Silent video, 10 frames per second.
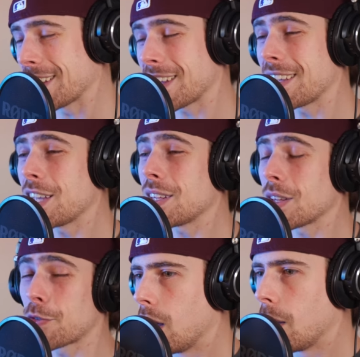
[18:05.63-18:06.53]
it, it,
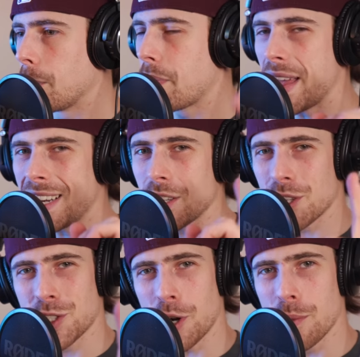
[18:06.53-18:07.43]
but then at
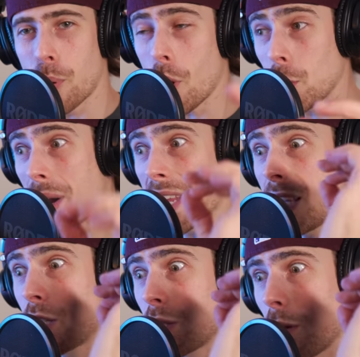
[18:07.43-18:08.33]
a certain point when
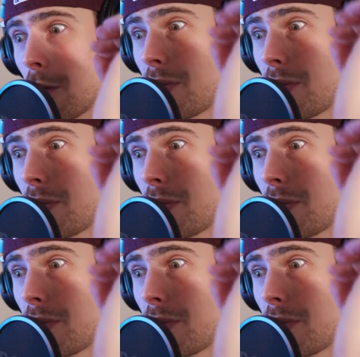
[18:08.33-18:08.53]
he's